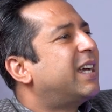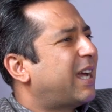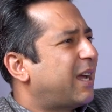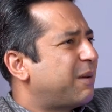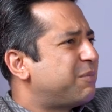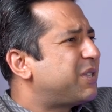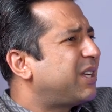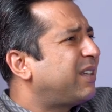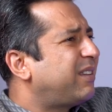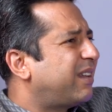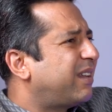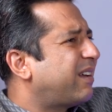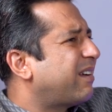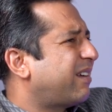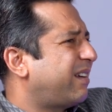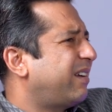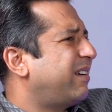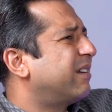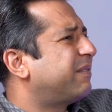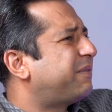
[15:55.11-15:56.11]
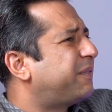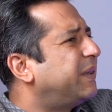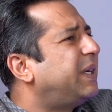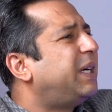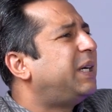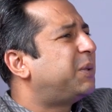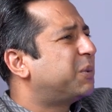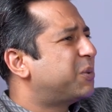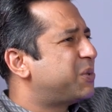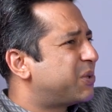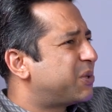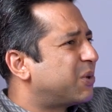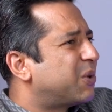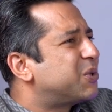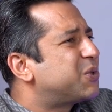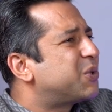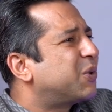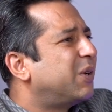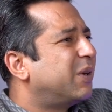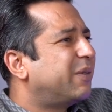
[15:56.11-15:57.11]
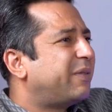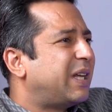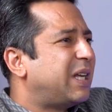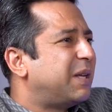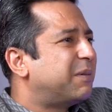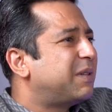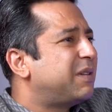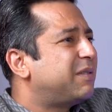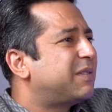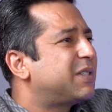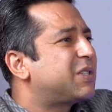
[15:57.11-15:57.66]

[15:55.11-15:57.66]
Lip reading: I'm saying there are enough free tools also available,